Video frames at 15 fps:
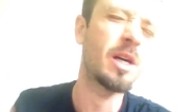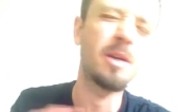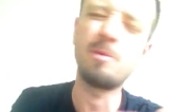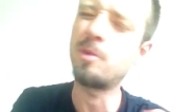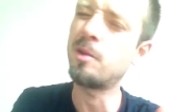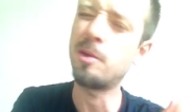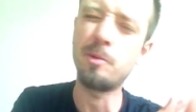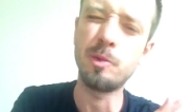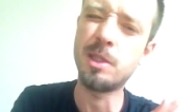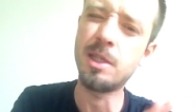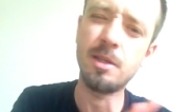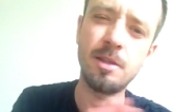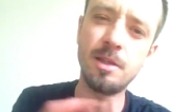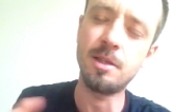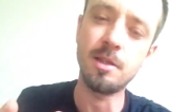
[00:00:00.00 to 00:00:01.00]
I, I would
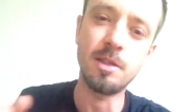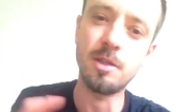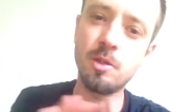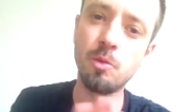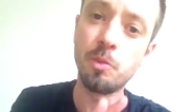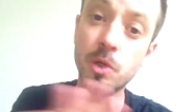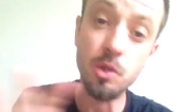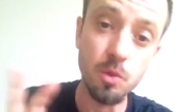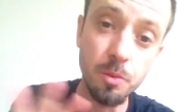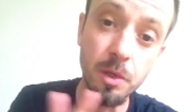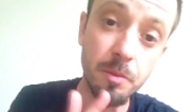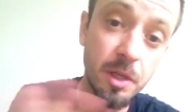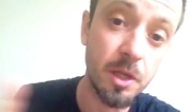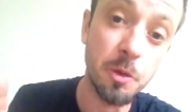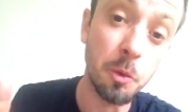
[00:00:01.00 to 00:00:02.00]
say this is super super
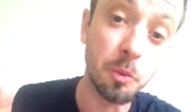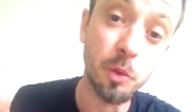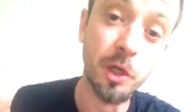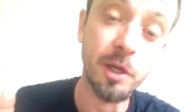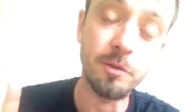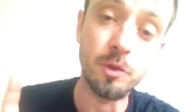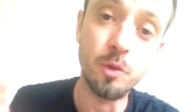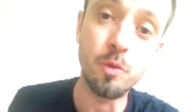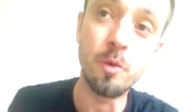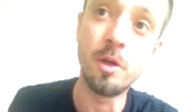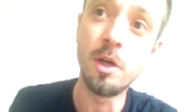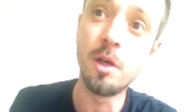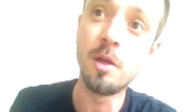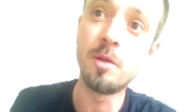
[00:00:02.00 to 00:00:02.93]
minimum to have two.